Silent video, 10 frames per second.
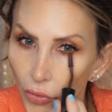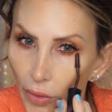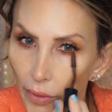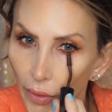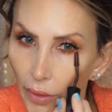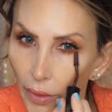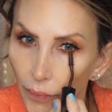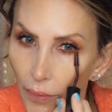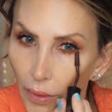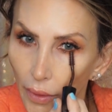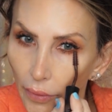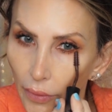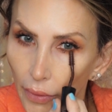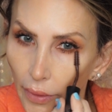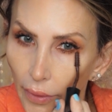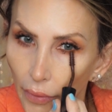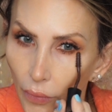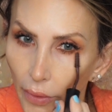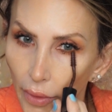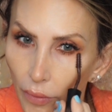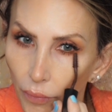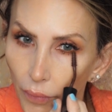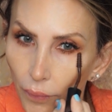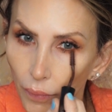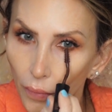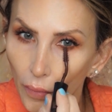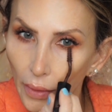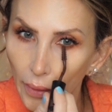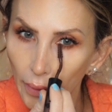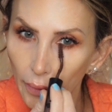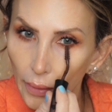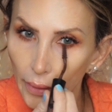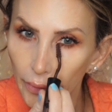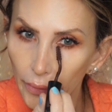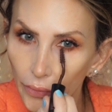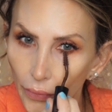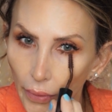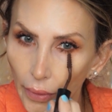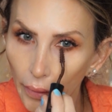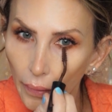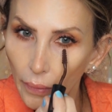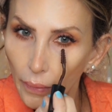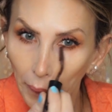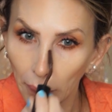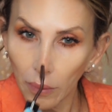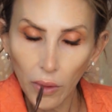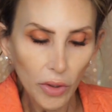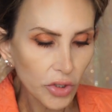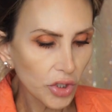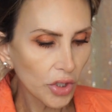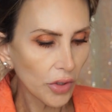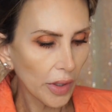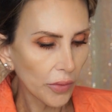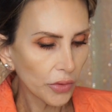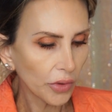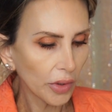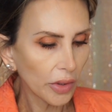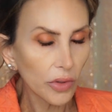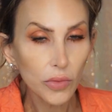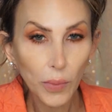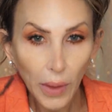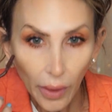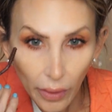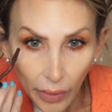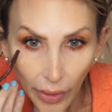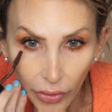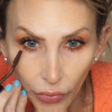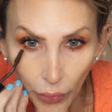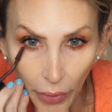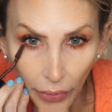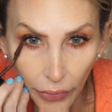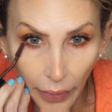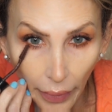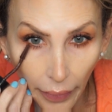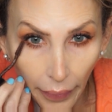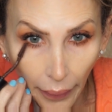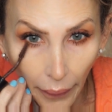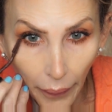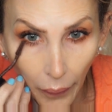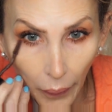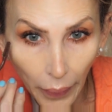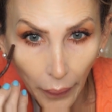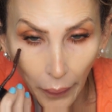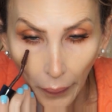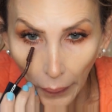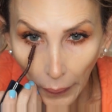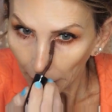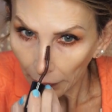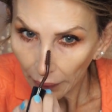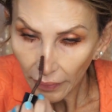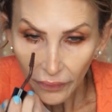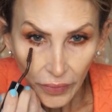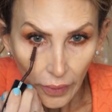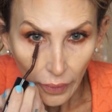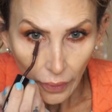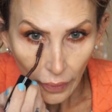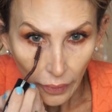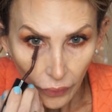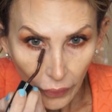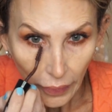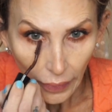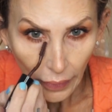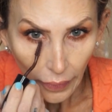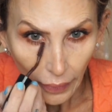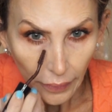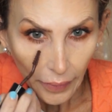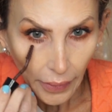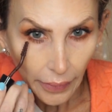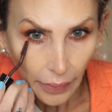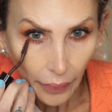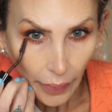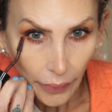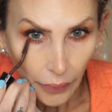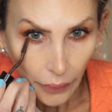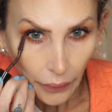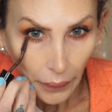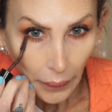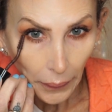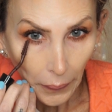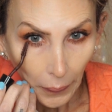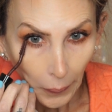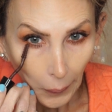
starting to come together now that we're getting eyelashes, right? Oh shoot, I was going to use my eyelash brush down here. Oh well. At the end, if we need any tiny lashes done,